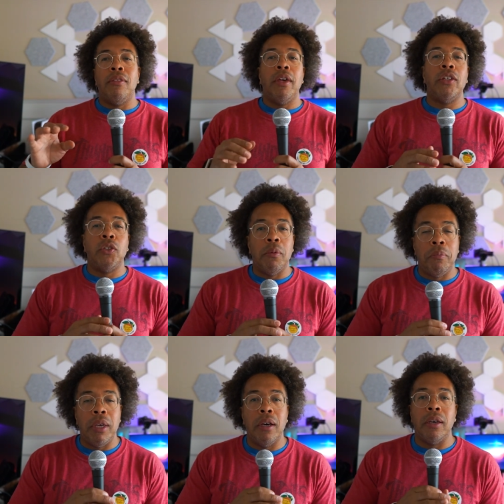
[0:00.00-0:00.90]
they
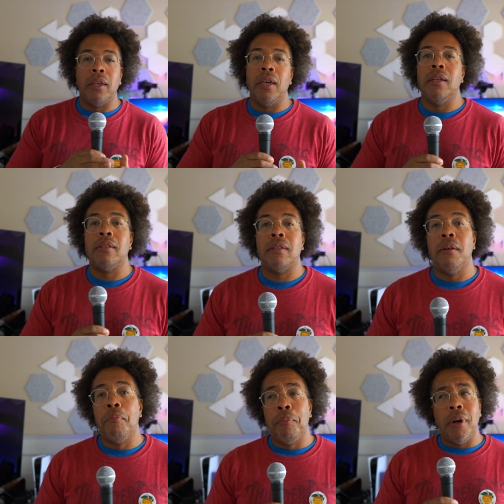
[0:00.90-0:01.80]
should be
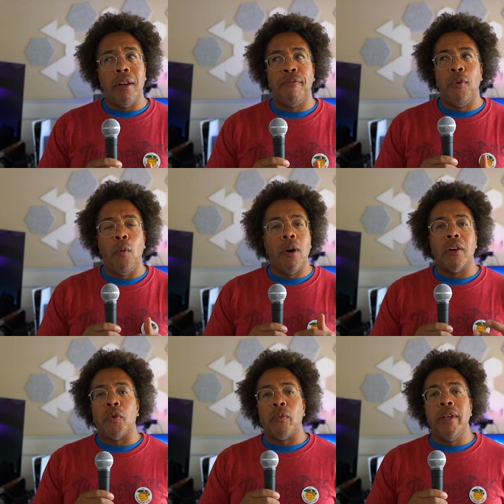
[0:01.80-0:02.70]
against, but for
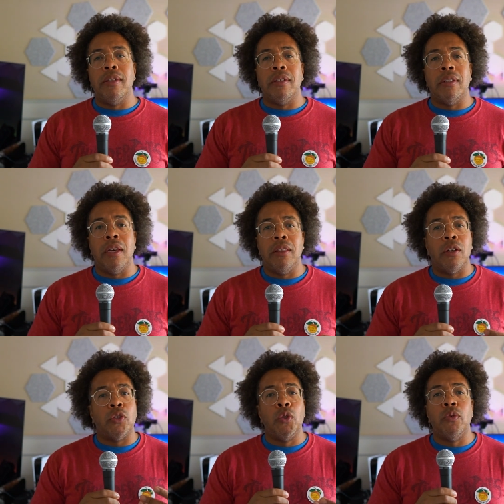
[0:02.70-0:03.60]
whatever reason
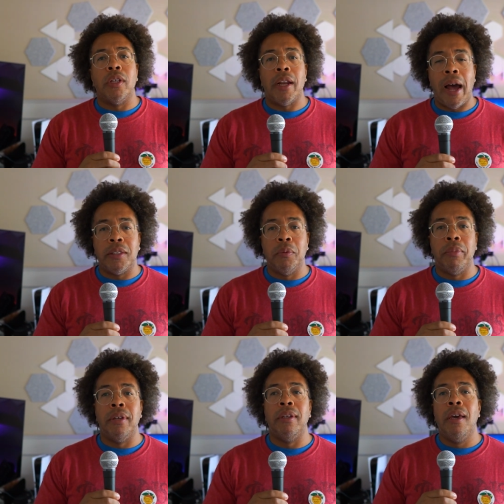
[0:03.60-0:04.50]
they're choosing not to
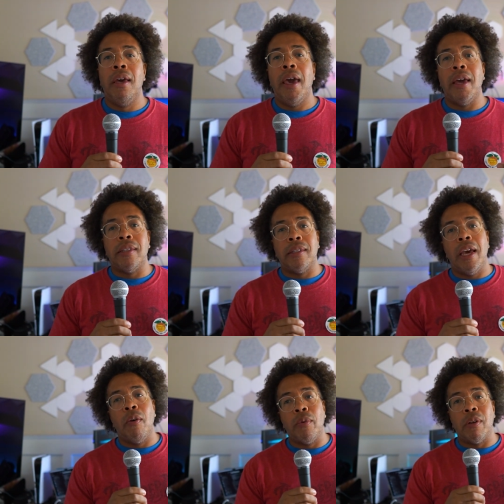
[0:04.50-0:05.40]
be and
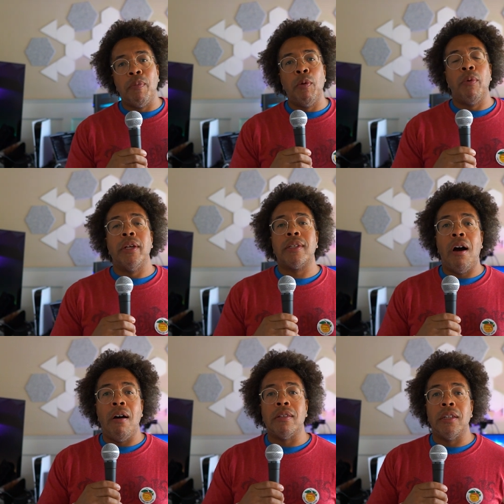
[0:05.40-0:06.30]
stand with the people that's
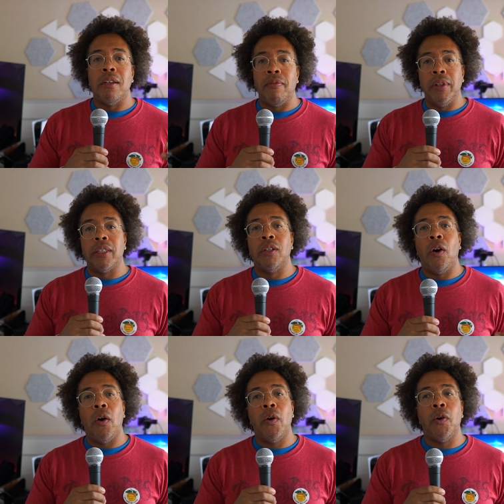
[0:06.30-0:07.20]
causing and inflicting the
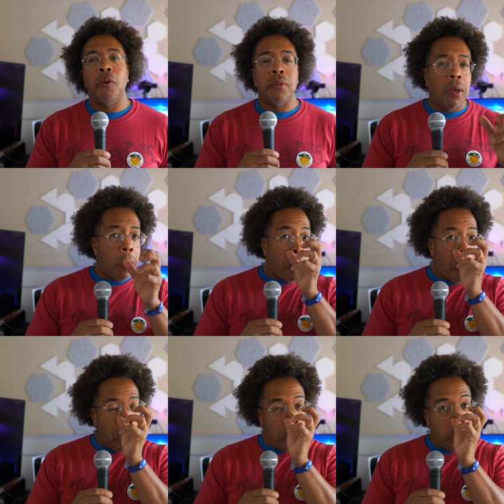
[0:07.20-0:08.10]
harms
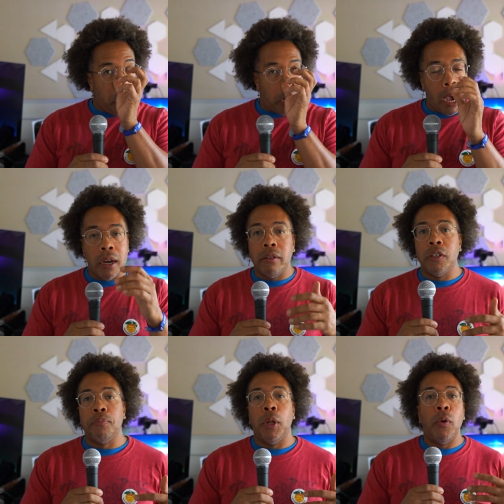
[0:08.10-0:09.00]
and then kind of
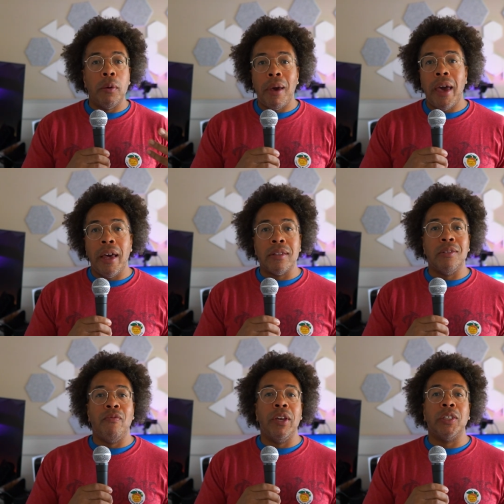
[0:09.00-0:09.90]
just blowing past
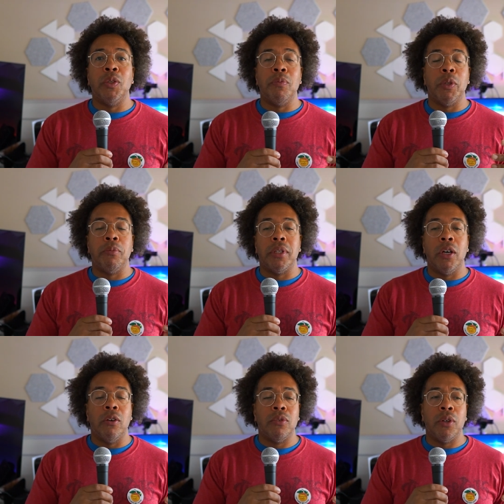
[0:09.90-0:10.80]
the victims
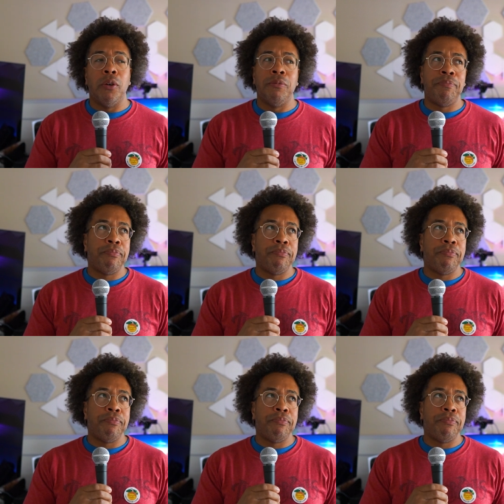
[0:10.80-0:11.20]
themselves. So